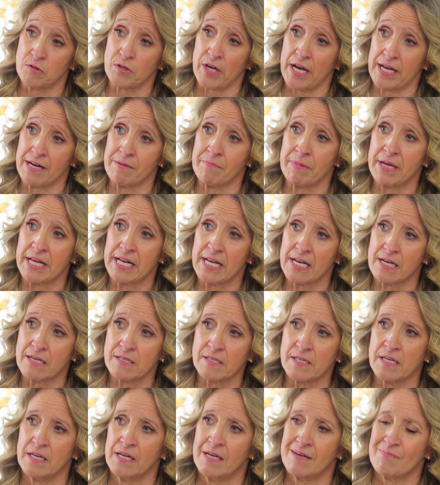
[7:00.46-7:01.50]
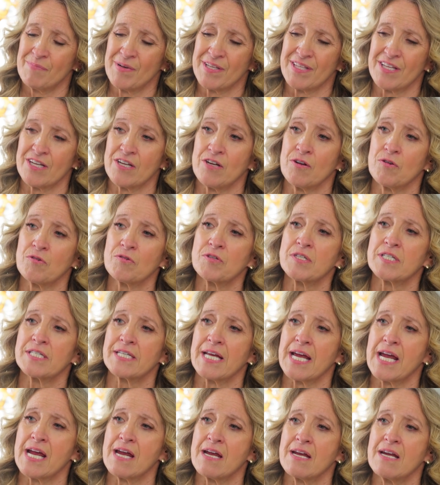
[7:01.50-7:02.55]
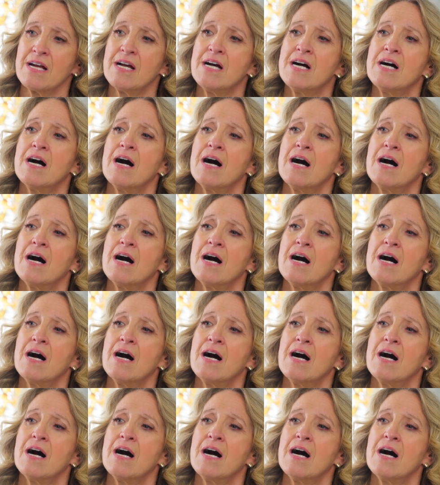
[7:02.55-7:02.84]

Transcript: kind of meetings, but that you stay